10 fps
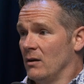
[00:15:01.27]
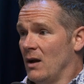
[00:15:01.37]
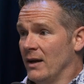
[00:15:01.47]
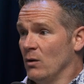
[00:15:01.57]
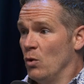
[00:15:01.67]

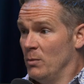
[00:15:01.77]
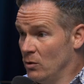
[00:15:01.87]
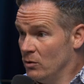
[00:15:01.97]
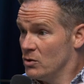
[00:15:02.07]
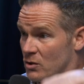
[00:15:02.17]
I had a woman
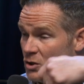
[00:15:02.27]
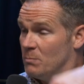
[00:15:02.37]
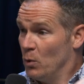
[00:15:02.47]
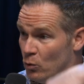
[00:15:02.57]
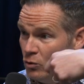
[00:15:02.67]
who used to
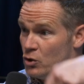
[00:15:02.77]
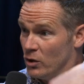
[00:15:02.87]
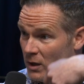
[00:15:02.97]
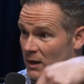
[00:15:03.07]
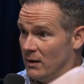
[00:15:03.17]
spoon
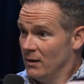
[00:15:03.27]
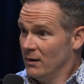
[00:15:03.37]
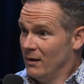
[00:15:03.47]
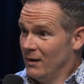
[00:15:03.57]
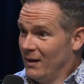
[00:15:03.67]
sugar in.
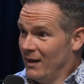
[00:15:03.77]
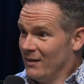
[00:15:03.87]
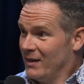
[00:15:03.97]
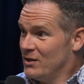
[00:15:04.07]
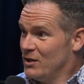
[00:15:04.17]

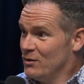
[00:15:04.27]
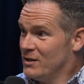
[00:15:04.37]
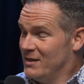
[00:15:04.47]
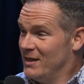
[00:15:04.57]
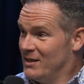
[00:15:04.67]
Like she used
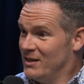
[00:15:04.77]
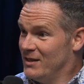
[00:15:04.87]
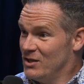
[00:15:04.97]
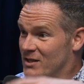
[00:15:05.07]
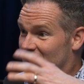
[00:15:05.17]

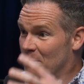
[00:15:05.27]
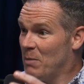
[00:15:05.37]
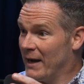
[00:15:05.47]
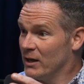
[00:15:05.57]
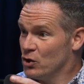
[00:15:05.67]
to had a
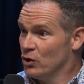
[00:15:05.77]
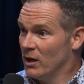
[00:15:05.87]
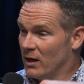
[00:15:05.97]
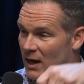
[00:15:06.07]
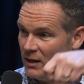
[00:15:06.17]
bag of
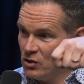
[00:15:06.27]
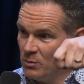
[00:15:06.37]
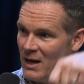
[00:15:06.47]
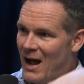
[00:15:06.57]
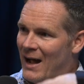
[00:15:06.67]
sugar and she
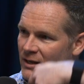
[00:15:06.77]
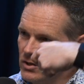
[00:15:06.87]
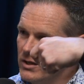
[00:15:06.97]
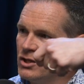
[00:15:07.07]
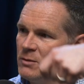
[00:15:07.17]
would
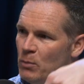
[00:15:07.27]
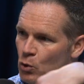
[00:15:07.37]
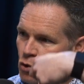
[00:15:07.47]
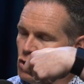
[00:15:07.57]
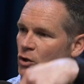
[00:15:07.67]
actually
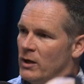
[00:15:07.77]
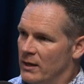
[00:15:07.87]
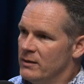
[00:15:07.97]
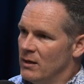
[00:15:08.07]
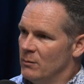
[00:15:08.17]
spoon sugar into her